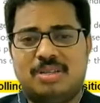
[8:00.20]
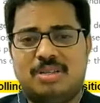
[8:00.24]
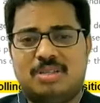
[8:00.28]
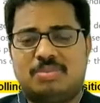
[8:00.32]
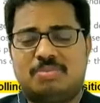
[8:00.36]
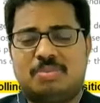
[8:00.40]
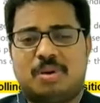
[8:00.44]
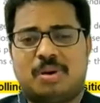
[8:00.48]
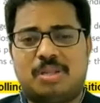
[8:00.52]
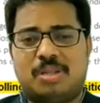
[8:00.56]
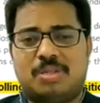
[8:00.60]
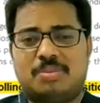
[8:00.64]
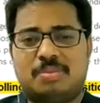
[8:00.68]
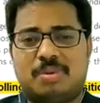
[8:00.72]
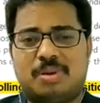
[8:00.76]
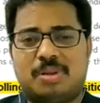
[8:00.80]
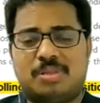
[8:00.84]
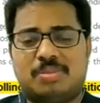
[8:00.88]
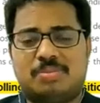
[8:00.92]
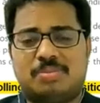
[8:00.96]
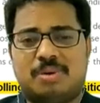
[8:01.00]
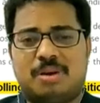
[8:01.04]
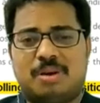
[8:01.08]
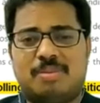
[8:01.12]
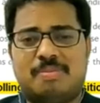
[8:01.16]
small small
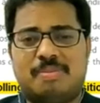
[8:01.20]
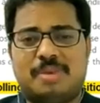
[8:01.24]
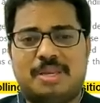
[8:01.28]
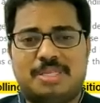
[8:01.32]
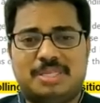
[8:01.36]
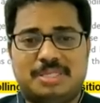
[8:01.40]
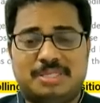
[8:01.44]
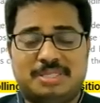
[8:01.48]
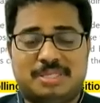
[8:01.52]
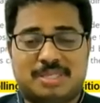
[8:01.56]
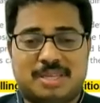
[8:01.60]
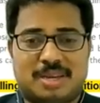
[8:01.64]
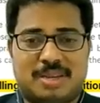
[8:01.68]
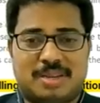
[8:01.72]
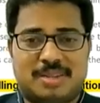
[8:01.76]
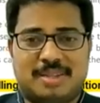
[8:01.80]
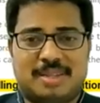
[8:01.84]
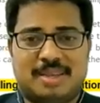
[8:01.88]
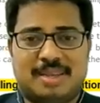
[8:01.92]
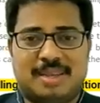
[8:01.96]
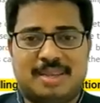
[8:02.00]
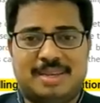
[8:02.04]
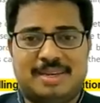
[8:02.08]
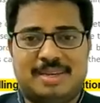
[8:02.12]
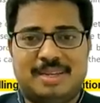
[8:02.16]
small machines are
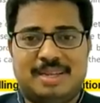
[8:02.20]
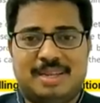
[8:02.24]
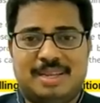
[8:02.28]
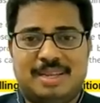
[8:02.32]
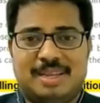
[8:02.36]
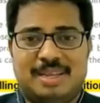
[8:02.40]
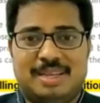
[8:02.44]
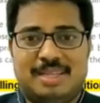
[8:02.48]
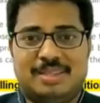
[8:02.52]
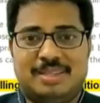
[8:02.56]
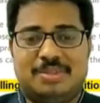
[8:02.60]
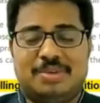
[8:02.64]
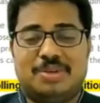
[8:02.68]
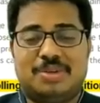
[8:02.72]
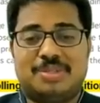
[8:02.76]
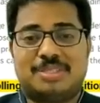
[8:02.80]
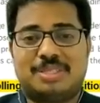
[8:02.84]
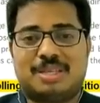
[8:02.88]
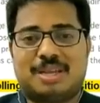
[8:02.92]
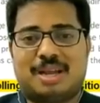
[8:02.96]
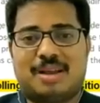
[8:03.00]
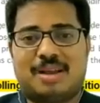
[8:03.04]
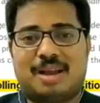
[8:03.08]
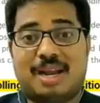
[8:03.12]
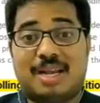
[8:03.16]
there in those
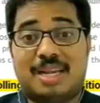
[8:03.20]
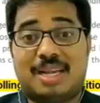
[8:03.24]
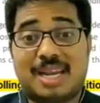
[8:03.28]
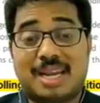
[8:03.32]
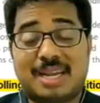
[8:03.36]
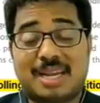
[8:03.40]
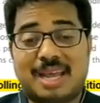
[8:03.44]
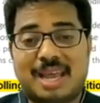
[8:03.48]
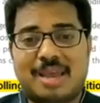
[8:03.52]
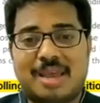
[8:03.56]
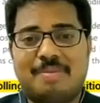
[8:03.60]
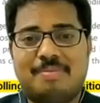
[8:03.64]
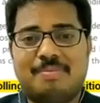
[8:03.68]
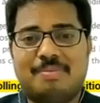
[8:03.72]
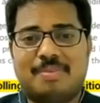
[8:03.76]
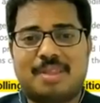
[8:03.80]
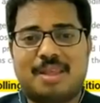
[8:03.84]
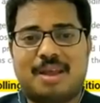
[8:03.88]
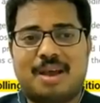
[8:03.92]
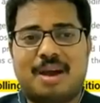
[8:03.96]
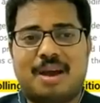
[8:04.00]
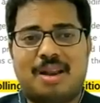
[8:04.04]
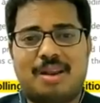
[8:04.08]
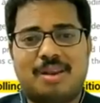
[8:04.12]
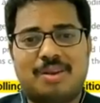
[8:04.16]
at a time
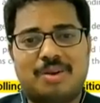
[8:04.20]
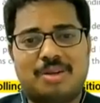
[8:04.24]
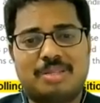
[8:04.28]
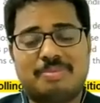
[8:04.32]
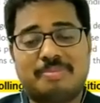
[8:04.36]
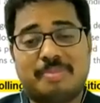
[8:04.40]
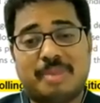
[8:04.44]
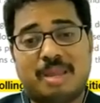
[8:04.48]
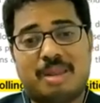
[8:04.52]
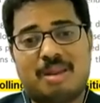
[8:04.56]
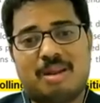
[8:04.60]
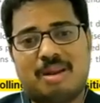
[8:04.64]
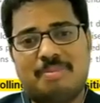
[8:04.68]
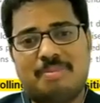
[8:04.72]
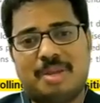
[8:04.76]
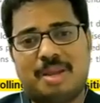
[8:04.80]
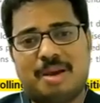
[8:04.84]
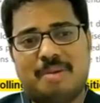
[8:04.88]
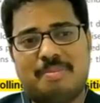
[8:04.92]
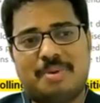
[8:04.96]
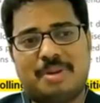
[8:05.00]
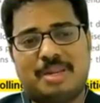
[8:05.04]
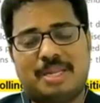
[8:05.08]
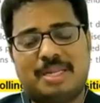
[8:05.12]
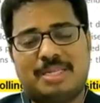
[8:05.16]
all loads may not be
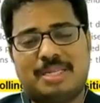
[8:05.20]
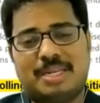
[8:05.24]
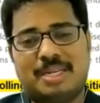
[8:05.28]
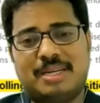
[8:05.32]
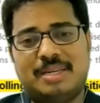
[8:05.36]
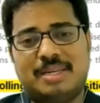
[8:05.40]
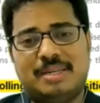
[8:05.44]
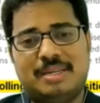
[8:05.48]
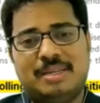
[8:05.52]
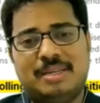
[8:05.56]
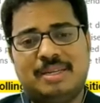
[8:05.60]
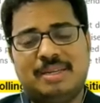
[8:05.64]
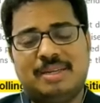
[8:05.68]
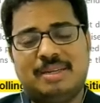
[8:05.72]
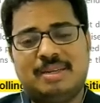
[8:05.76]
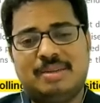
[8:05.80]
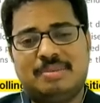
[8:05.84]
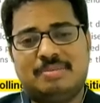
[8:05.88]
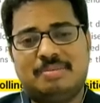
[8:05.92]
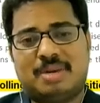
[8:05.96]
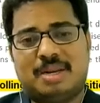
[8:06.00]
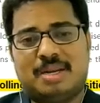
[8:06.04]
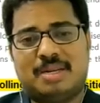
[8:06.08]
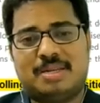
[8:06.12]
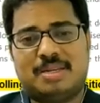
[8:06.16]
operated
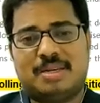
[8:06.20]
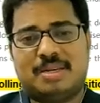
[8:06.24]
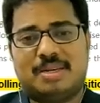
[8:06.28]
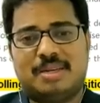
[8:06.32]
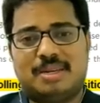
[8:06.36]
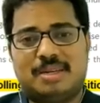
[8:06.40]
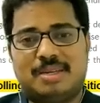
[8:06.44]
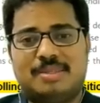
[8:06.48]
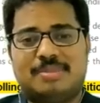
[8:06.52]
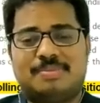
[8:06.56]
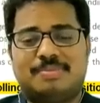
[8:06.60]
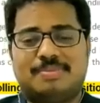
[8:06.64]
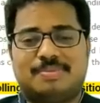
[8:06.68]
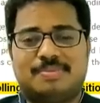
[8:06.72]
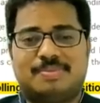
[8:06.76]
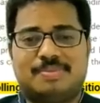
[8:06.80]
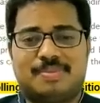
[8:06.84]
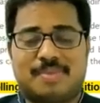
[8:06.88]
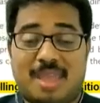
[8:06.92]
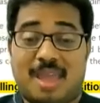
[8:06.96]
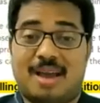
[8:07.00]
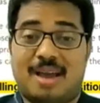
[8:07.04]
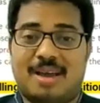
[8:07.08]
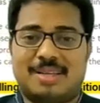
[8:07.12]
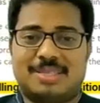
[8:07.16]
but
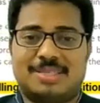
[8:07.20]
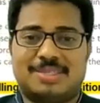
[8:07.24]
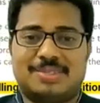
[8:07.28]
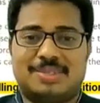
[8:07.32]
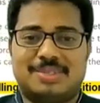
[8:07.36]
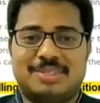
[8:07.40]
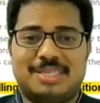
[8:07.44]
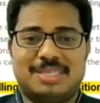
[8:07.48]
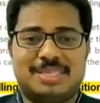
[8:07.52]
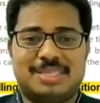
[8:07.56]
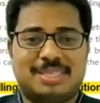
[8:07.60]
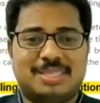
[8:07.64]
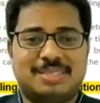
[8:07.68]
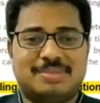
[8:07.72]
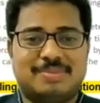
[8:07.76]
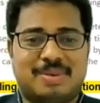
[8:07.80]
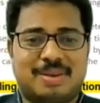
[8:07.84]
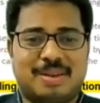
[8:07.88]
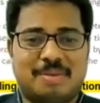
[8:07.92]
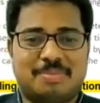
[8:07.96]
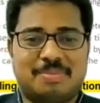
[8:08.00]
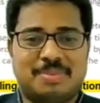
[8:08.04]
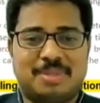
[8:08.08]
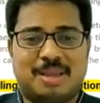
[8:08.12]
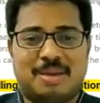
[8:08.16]
yeah so this is one
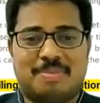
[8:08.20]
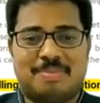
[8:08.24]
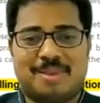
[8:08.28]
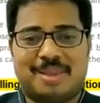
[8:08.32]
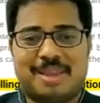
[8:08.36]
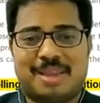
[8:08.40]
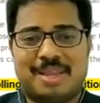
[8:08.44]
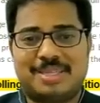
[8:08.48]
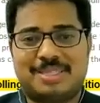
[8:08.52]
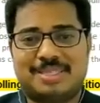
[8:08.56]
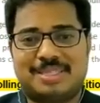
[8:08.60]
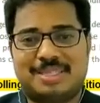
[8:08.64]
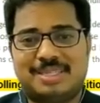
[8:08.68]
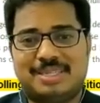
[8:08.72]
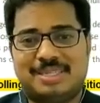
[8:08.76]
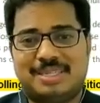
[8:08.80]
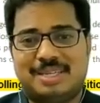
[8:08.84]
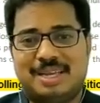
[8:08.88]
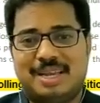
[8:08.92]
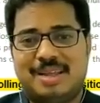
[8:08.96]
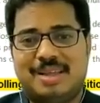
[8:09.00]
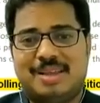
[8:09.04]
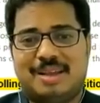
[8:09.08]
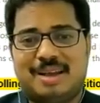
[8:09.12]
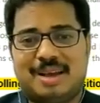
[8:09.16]
of the application
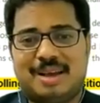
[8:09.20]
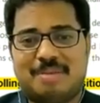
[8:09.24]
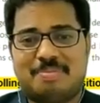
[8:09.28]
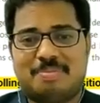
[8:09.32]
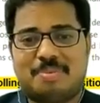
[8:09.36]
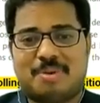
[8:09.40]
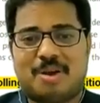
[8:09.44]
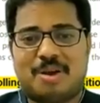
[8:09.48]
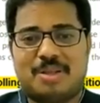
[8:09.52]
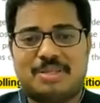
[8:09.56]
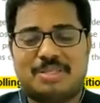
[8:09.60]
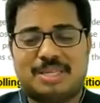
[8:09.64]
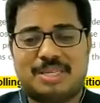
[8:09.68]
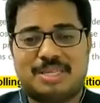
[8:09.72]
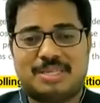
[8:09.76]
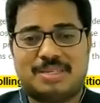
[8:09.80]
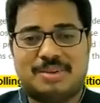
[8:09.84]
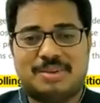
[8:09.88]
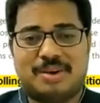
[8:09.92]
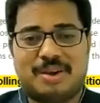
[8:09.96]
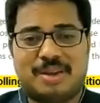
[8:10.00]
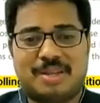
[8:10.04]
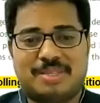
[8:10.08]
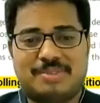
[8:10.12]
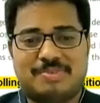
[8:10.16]
or project
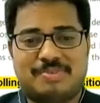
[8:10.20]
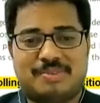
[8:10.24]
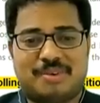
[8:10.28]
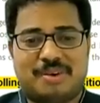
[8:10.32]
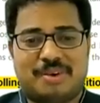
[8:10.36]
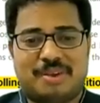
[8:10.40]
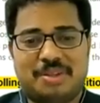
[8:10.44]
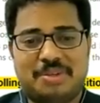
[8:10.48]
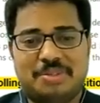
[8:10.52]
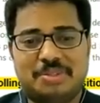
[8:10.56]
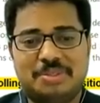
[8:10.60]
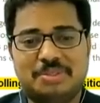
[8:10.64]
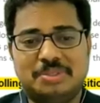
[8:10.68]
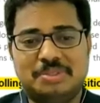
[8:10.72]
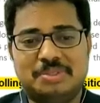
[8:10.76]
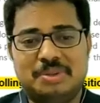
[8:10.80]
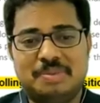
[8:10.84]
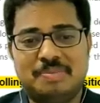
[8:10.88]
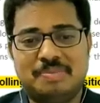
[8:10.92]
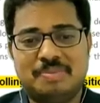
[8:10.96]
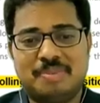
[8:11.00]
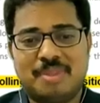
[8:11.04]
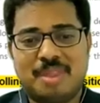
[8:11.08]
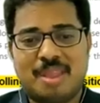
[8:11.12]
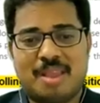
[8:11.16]
guys for you
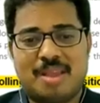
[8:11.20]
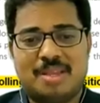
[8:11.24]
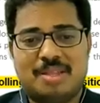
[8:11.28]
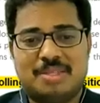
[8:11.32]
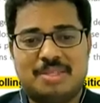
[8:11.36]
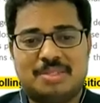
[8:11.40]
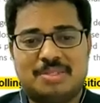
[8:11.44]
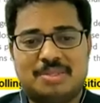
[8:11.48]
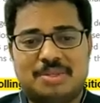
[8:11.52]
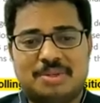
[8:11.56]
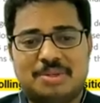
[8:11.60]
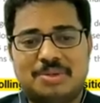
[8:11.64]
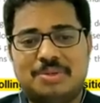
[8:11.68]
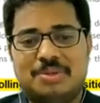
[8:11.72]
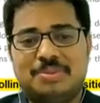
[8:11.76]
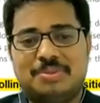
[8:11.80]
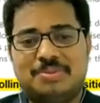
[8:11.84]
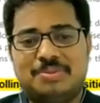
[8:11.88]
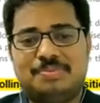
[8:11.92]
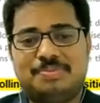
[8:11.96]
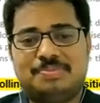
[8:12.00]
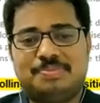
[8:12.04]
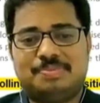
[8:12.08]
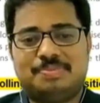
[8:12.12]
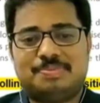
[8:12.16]
so